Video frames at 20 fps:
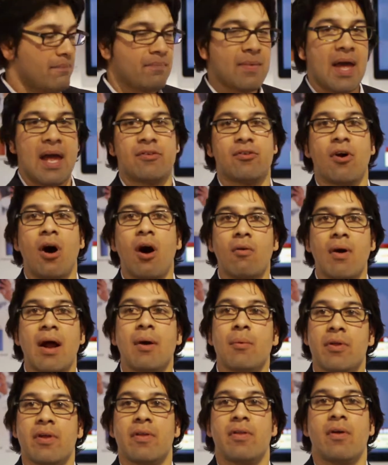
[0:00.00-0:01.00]
and it's all
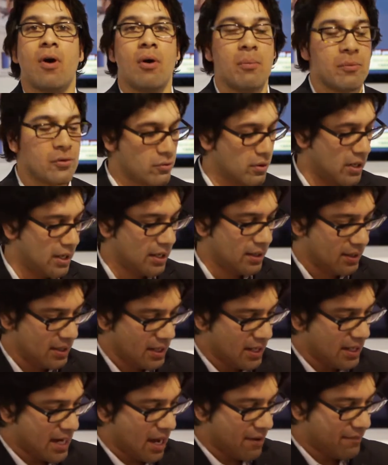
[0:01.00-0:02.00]
right within the home screen.
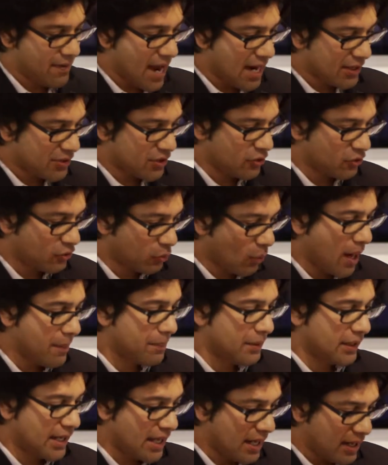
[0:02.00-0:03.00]
Now if I actually
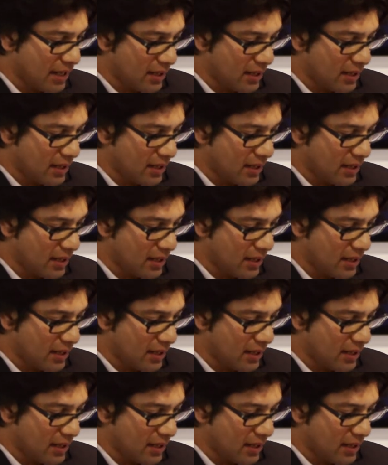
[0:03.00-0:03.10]
swipe and get